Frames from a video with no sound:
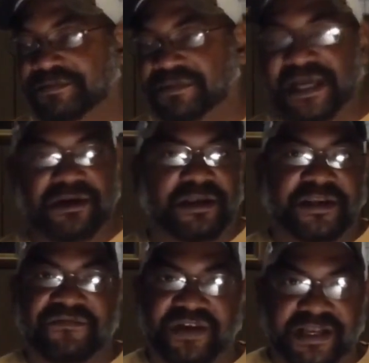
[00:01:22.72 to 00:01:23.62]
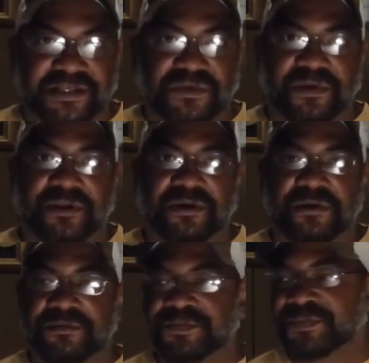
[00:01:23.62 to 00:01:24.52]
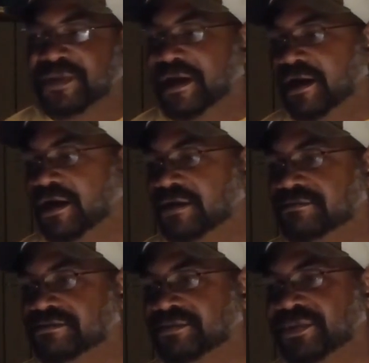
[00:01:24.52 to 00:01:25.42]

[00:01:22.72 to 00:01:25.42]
not going to get fancy with them. Um,